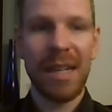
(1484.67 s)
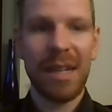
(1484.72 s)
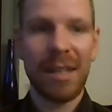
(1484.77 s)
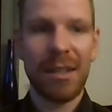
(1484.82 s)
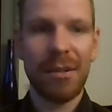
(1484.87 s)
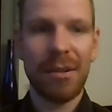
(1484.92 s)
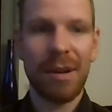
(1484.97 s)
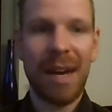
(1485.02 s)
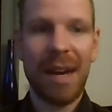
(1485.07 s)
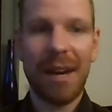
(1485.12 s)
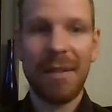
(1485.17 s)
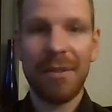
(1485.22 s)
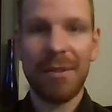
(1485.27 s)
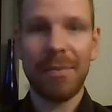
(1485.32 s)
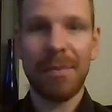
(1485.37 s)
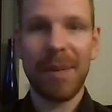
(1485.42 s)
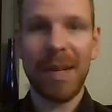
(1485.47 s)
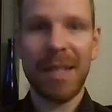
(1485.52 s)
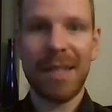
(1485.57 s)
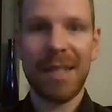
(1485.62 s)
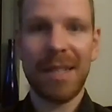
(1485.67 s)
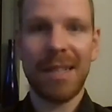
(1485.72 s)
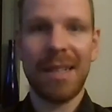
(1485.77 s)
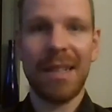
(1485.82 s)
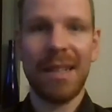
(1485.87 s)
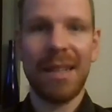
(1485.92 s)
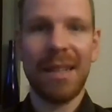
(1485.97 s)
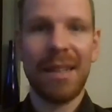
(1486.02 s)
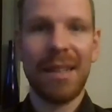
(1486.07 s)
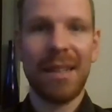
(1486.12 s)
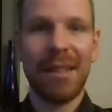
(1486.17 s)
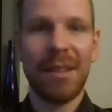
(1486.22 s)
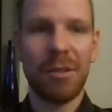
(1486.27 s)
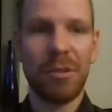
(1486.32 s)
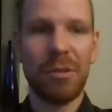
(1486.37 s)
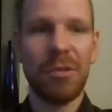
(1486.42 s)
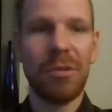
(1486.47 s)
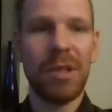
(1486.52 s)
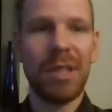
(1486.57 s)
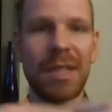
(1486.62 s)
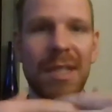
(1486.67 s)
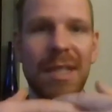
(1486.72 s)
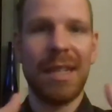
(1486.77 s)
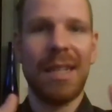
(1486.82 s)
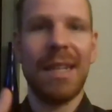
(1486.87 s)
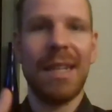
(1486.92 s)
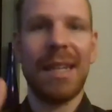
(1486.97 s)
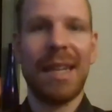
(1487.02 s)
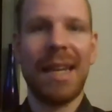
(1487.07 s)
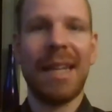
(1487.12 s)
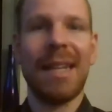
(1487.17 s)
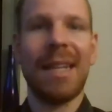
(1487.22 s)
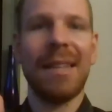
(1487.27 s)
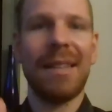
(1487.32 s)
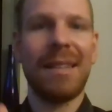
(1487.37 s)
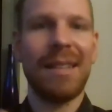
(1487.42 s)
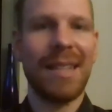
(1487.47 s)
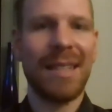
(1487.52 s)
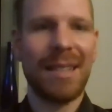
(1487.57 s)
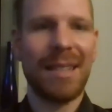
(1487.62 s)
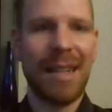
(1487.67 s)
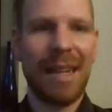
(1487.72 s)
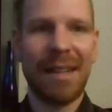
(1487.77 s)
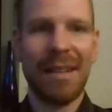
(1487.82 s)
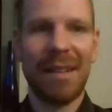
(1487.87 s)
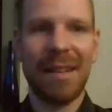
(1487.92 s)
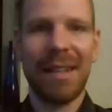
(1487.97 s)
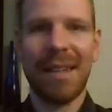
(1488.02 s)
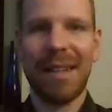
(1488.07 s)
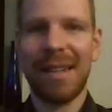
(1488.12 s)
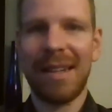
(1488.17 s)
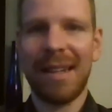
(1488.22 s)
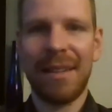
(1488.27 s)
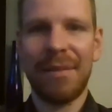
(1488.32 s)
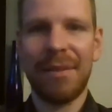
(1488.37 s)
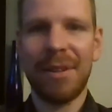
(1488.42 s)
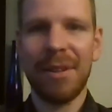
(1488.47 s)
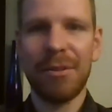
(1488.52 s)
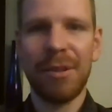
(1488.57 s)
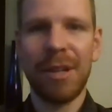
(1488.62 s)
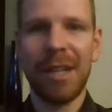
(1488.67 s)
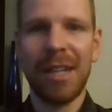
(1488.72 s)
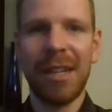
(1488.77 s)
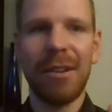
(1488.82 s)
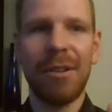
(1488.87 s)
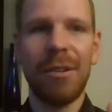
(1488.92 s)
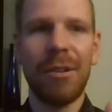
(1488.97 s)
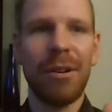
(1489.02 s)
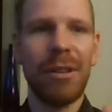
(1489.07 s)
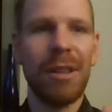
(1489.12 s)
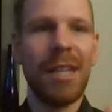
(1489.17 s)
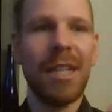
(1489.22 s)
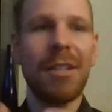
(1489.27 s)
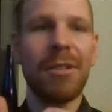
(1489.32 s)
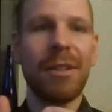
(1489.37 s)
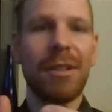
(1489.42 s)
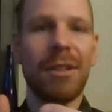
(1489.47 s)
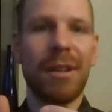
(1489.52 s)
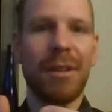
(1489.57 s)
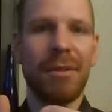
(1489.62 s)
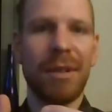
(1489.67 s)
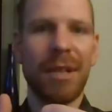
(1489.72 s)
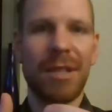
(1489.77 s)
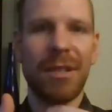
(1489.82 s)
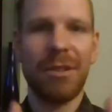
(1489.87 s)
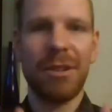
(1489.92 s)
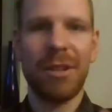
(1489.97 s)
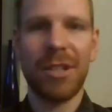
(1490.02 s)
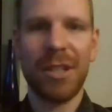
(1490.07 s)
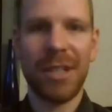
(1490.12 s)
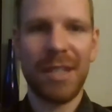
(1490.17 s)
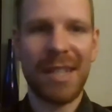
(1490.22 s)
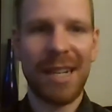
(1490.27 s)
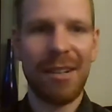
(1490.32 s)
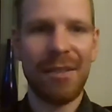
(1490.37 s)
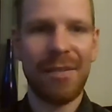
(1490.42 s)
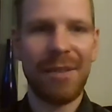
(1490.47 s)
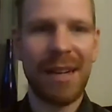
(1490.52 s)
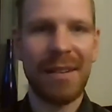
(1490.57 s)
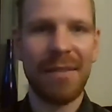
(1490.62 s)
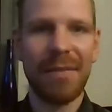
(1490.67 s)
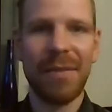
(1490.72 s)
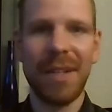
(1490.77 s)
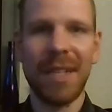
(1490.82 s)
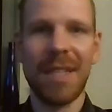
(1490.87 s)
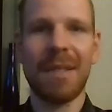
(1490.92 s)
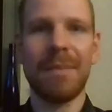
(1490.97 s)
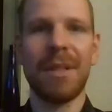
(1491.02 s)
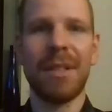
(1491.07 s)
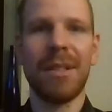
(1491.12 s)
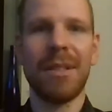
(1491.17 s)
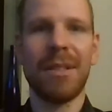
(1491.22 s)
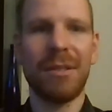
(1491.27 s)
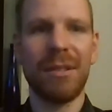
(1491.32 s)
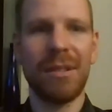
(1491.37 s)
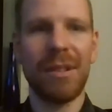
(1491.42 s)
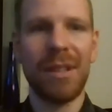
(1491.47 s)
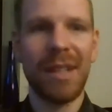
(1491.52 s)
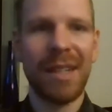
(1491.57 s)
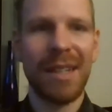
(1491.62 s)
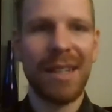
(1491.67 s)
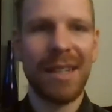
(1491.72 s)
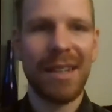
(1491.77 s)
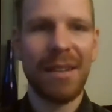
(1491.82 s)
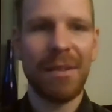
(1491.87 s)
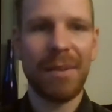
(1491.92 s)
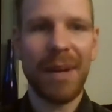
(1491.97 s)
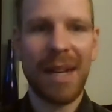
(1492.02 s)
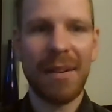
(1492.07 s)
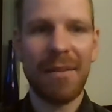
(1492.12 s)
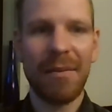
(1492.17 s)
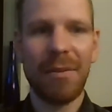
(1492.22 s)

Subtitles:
you have to basically do the study again, and if you're doing a whole literature research, it's kind of unfeasible to run